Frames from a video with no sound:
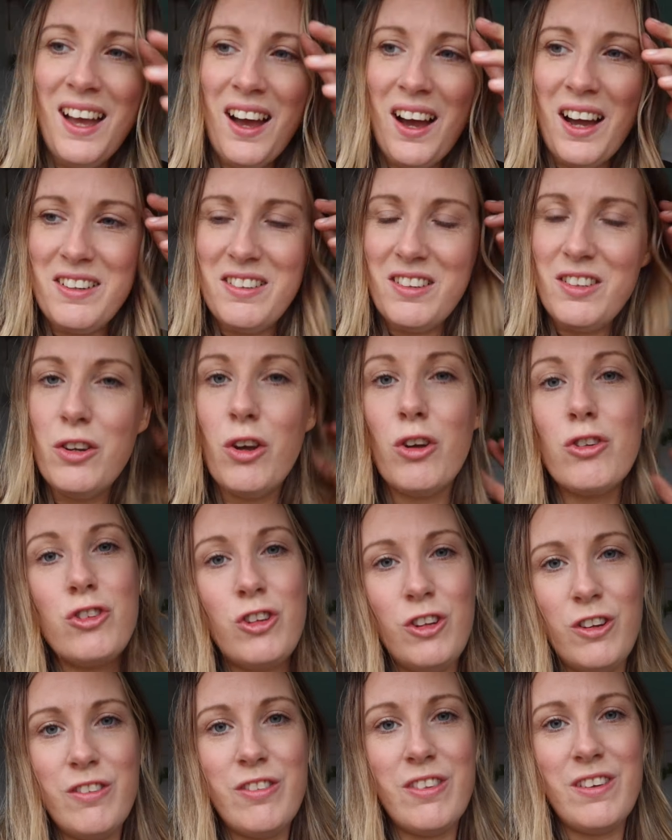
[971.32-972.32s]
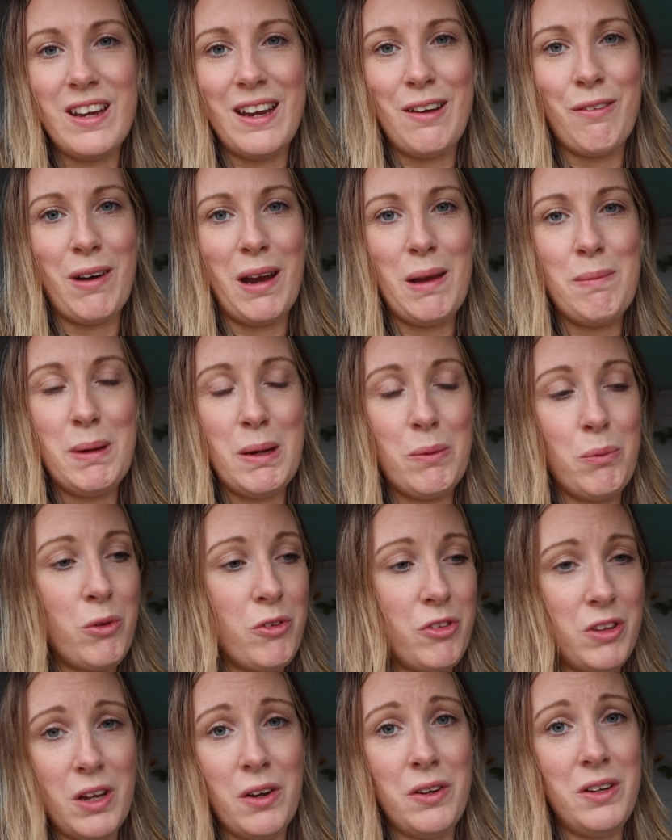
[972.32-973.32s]
I did not choose the day right, but it
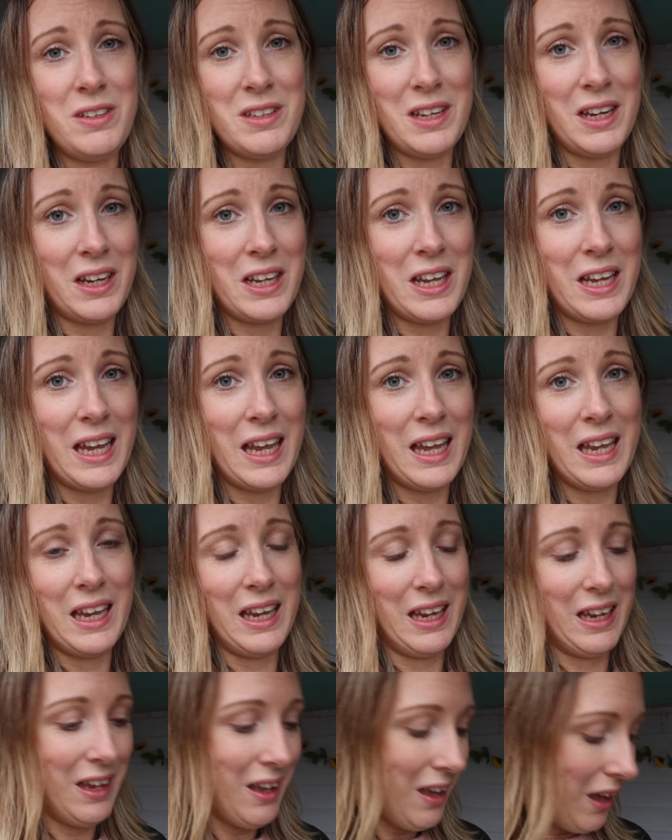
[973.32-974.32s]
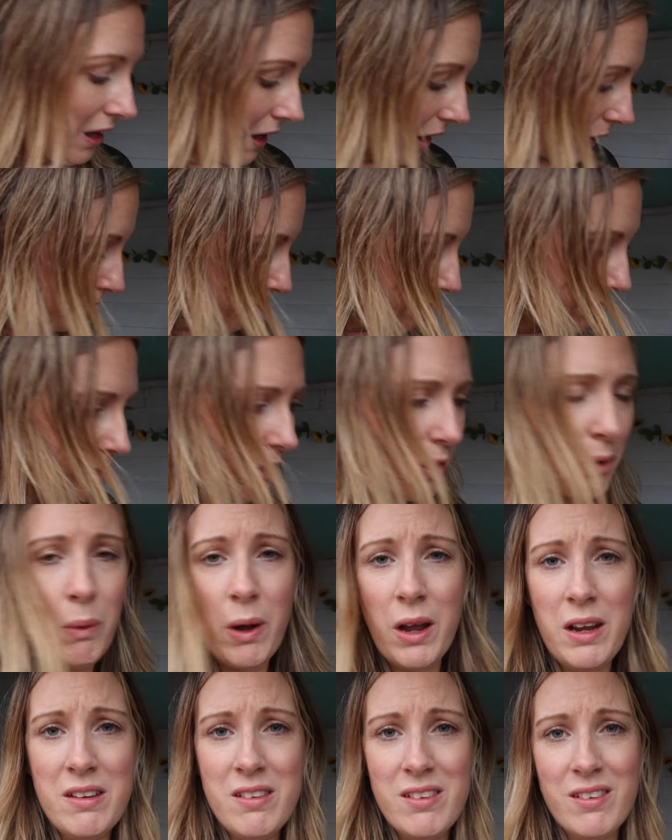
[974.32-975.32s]
was the only day I could get here. No
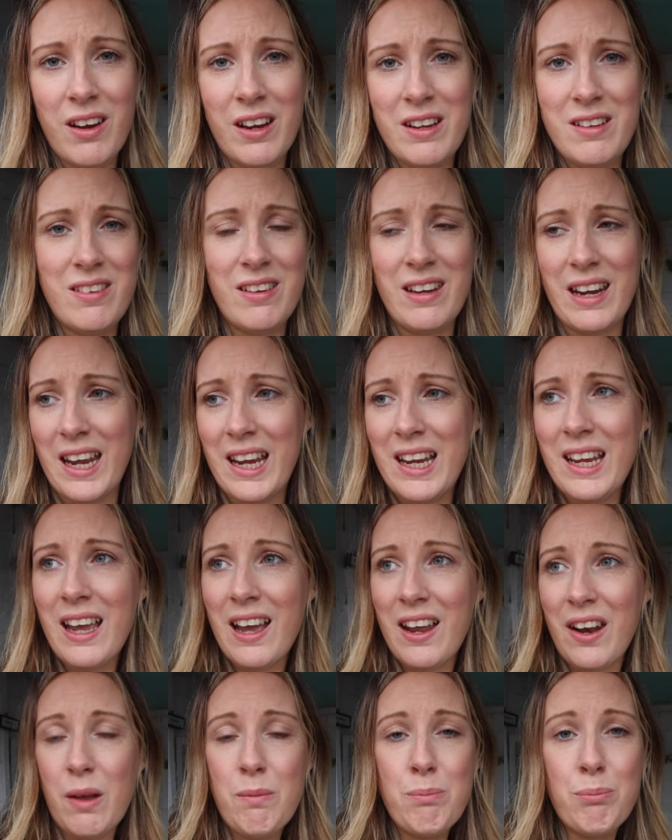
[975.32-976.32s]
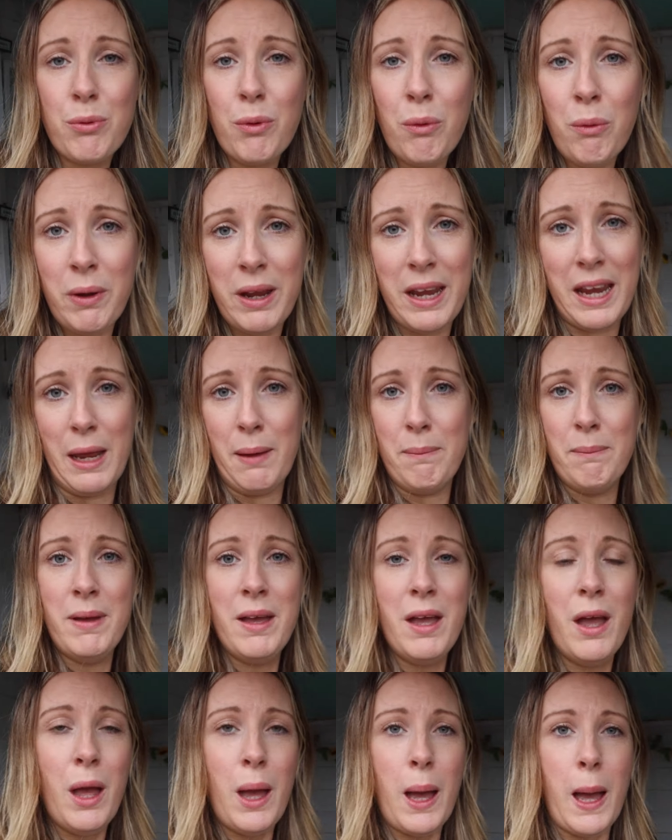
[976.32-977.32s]
Einstein today, and I brought him
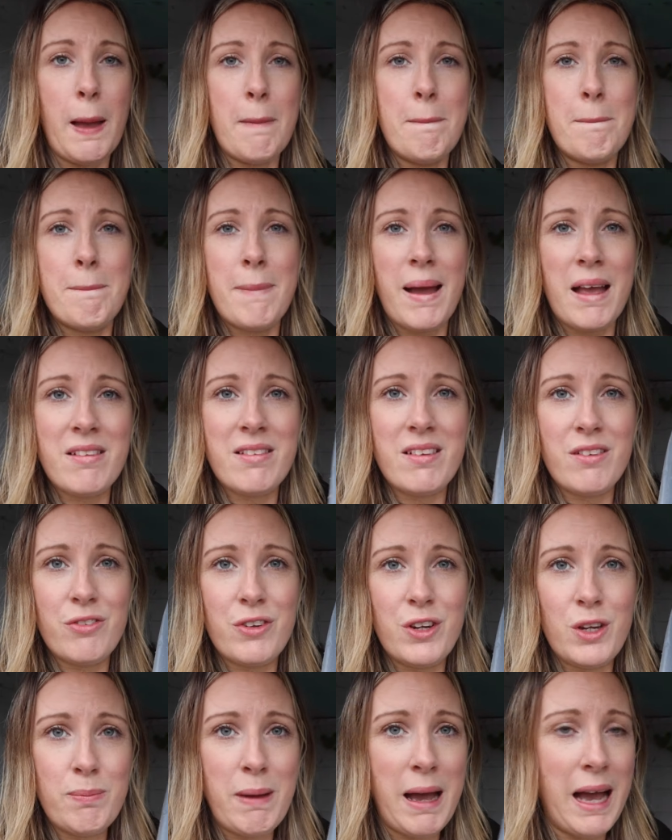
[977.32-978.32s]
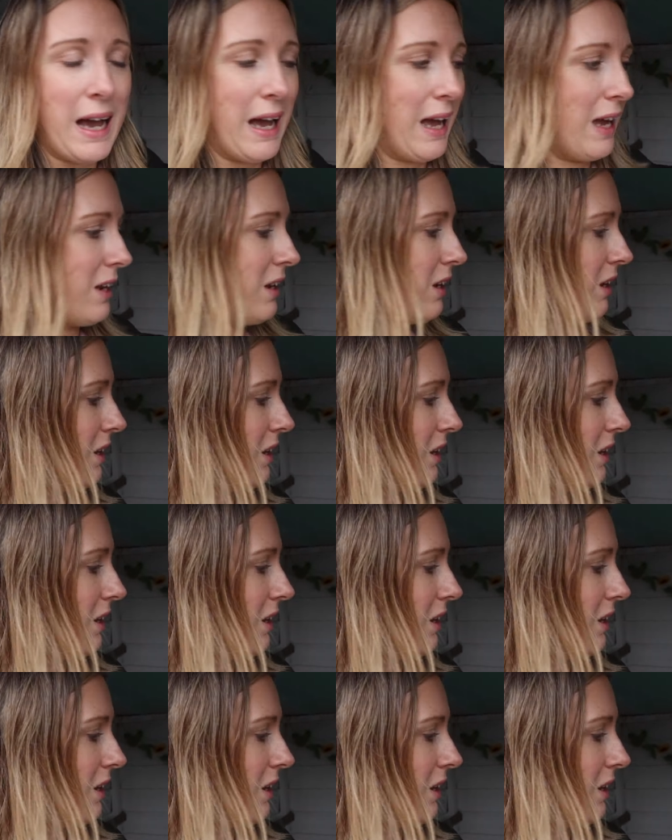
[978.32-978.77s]
a massive new bag